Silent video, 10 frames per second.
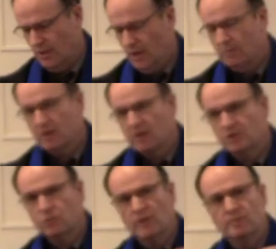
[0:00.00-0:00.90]
Because
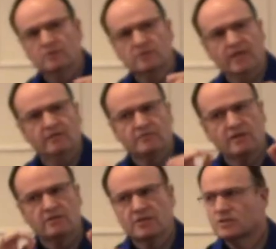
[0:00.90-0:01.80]
we believe
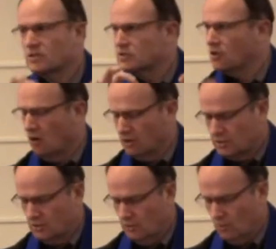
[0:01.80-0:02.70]
that this is
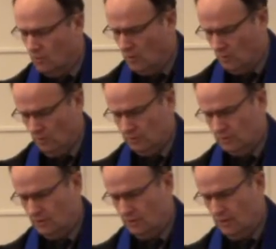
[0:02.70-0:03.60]
God's world
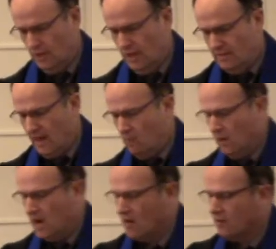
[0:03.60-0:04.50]
that
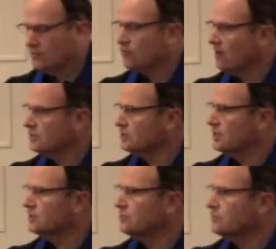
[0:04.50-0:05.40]
we are
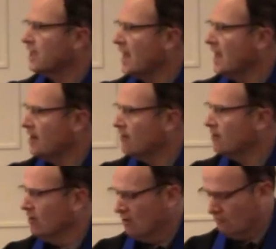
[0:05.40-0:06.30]
entrusted to
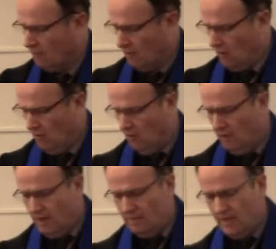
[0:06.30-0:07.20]
care for
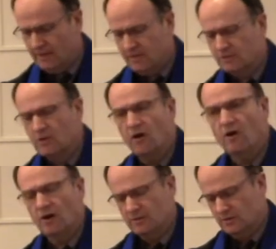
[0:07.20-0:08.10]
all that is
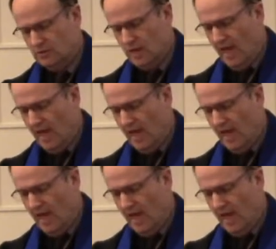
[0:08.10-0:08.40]
God's.